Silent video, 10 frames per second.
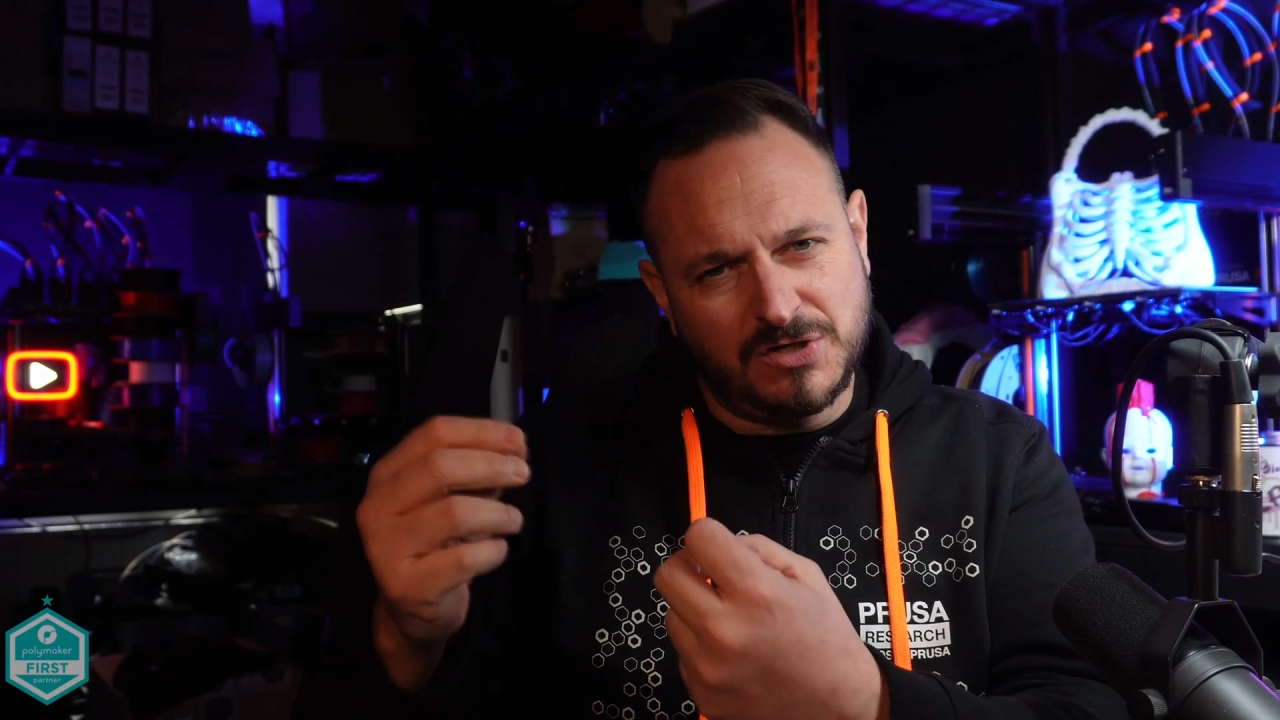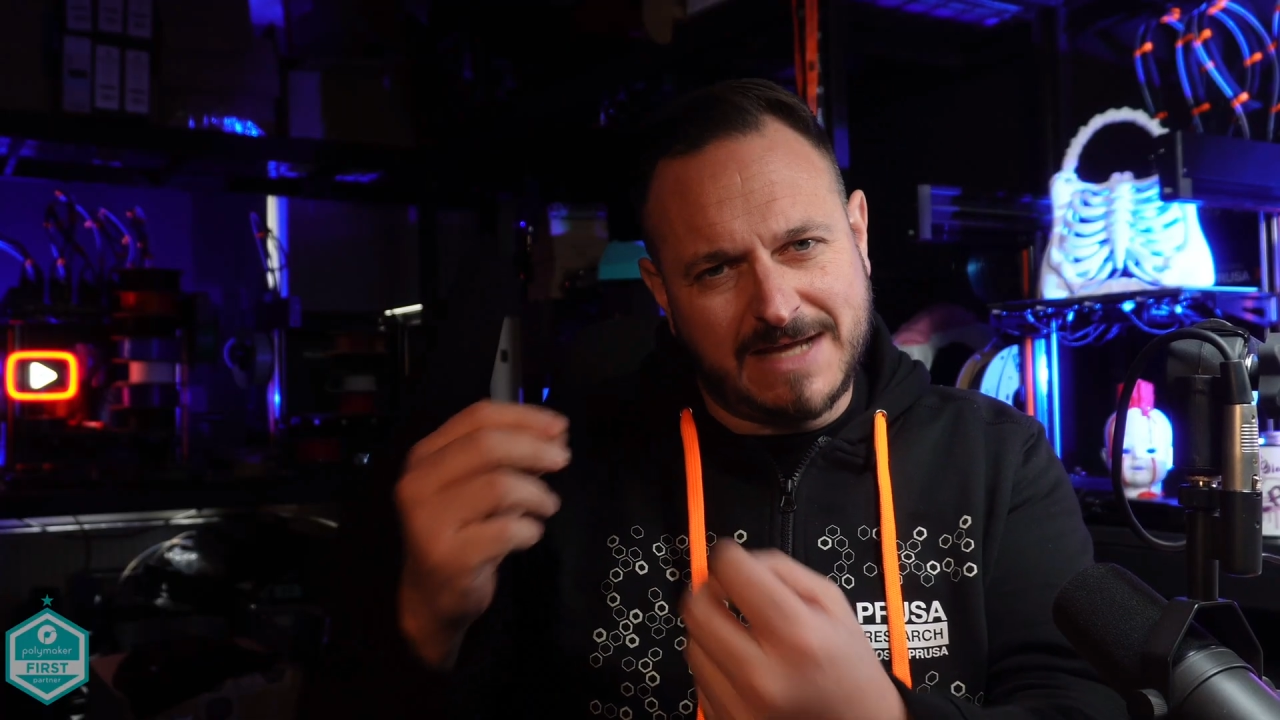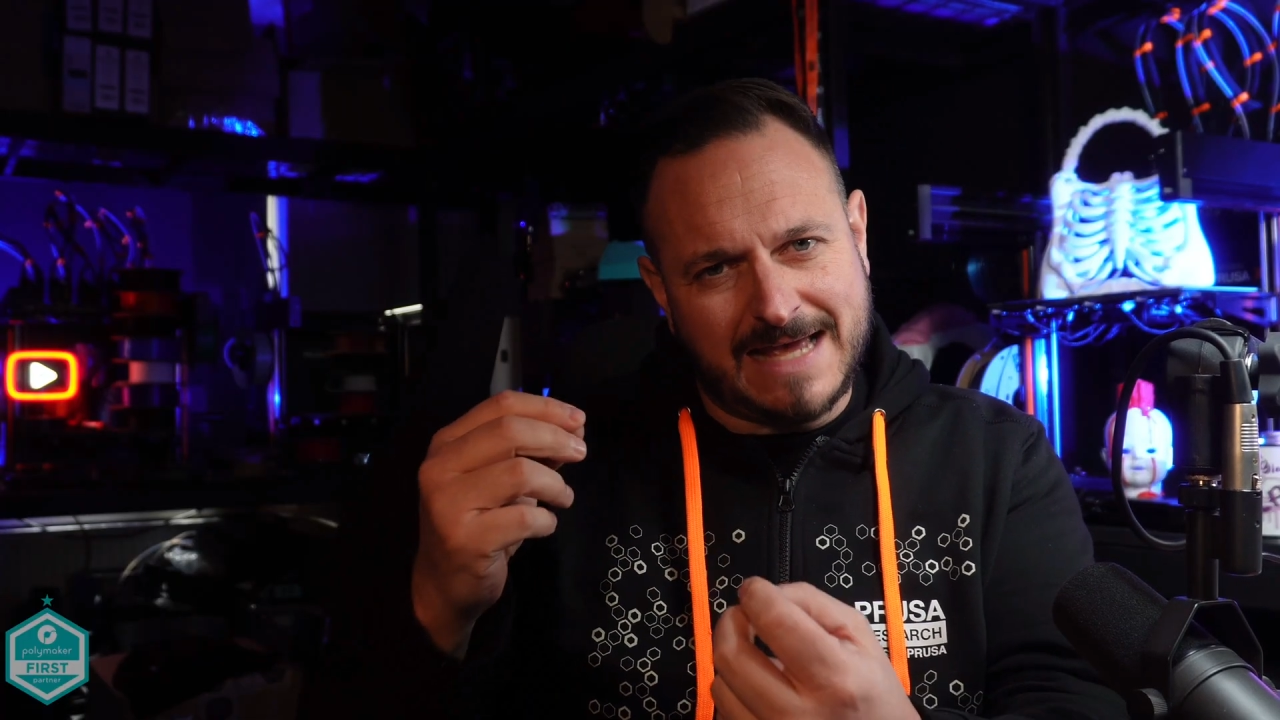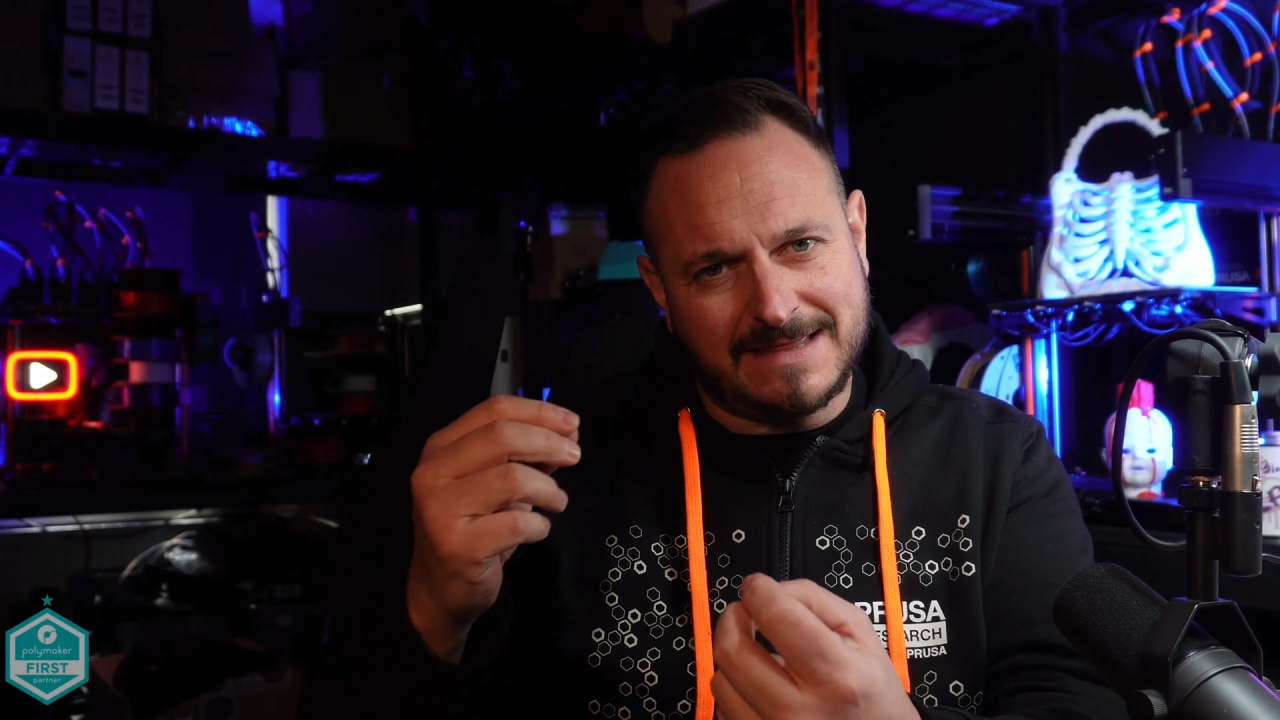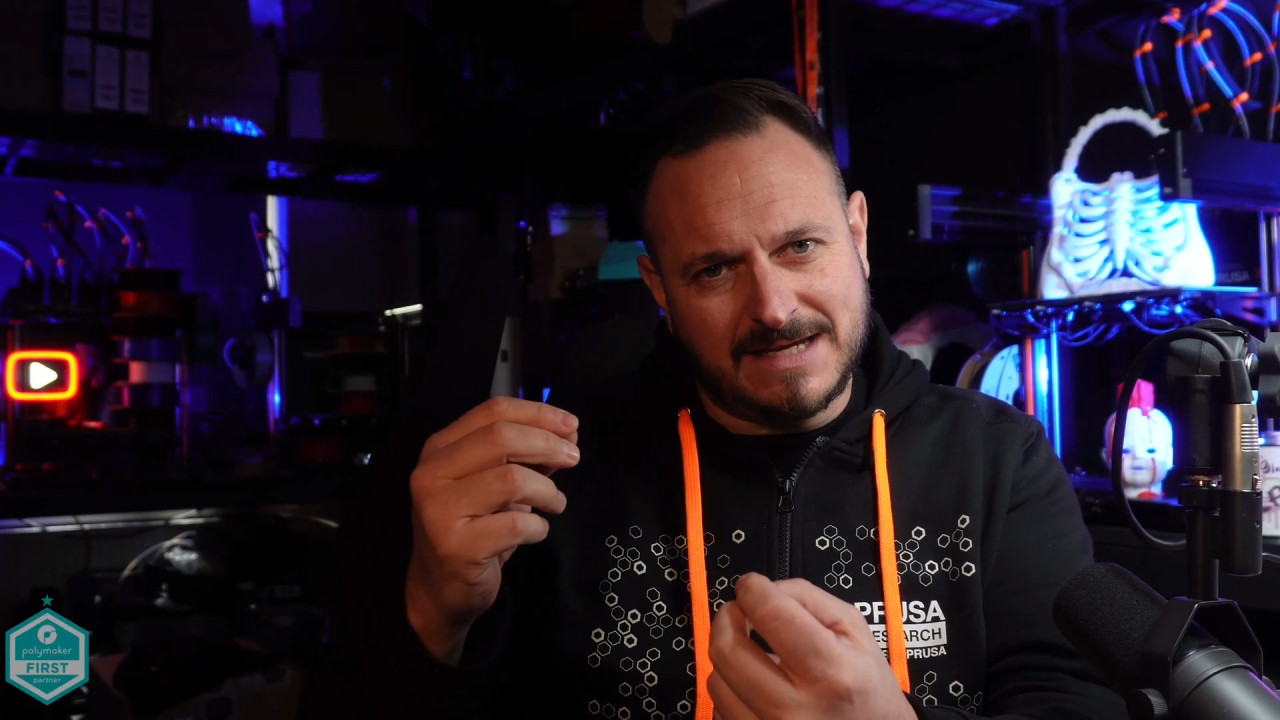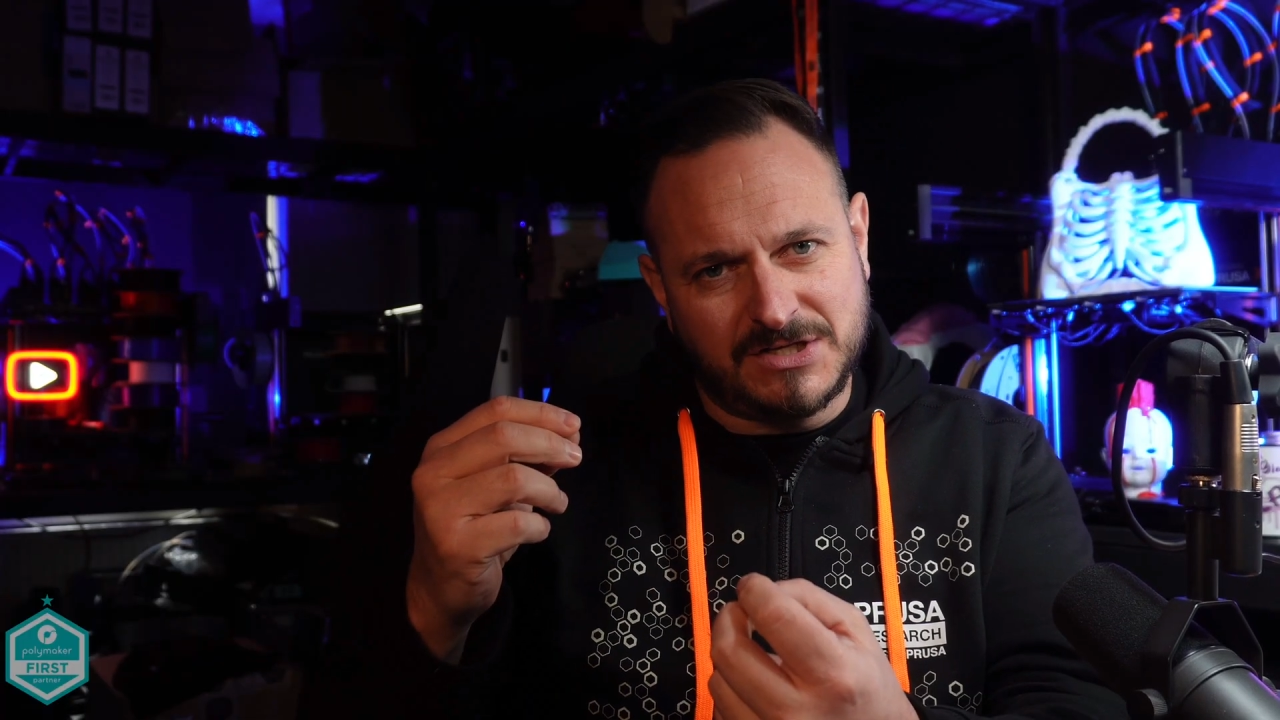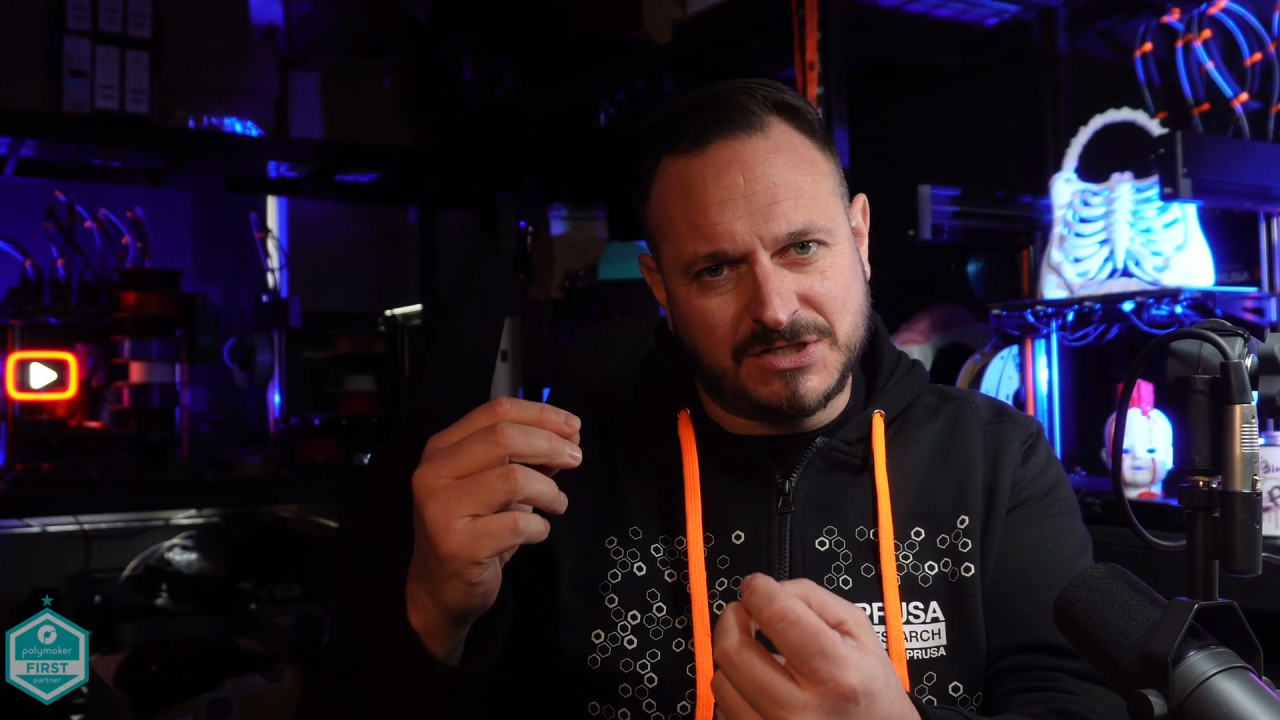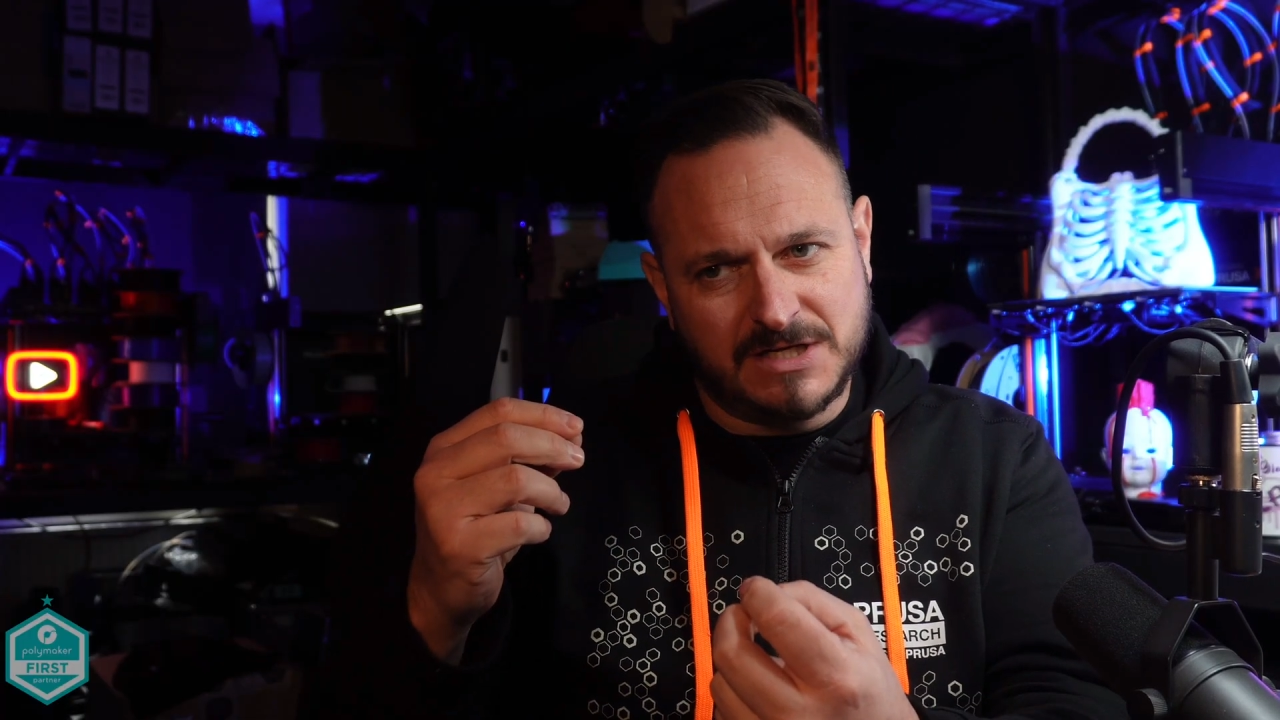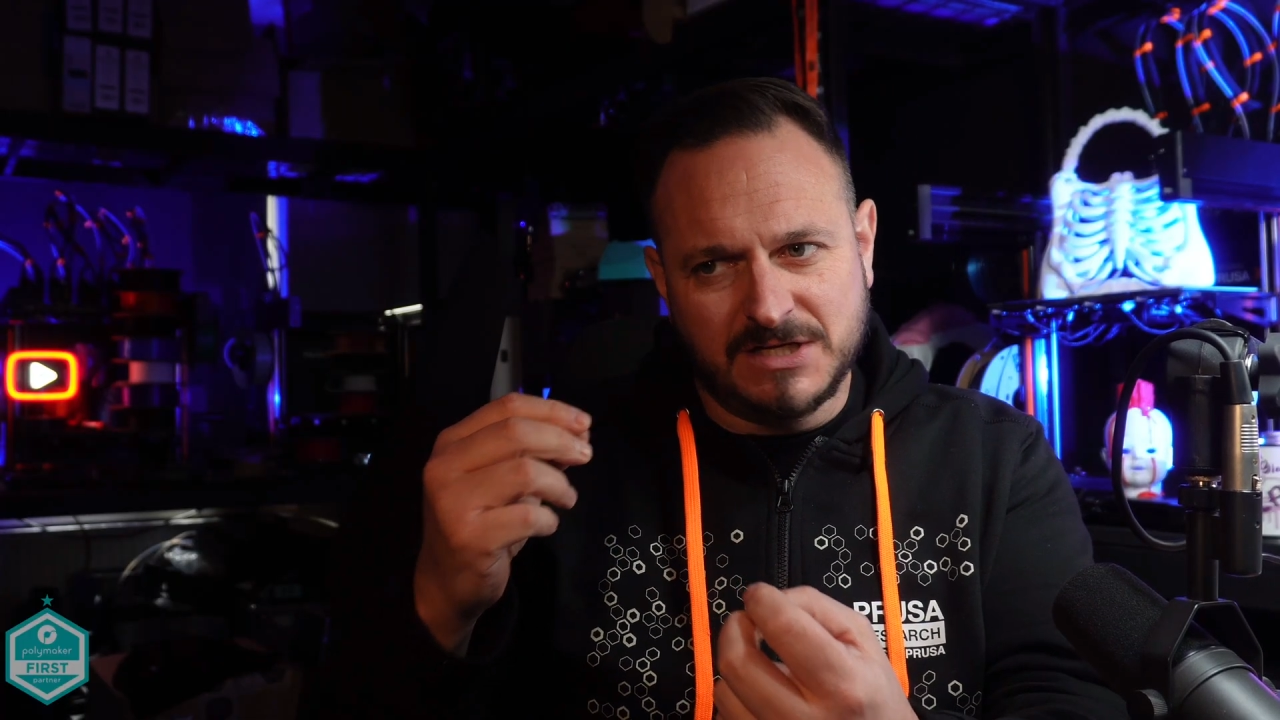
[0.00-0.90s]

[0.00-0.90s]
get this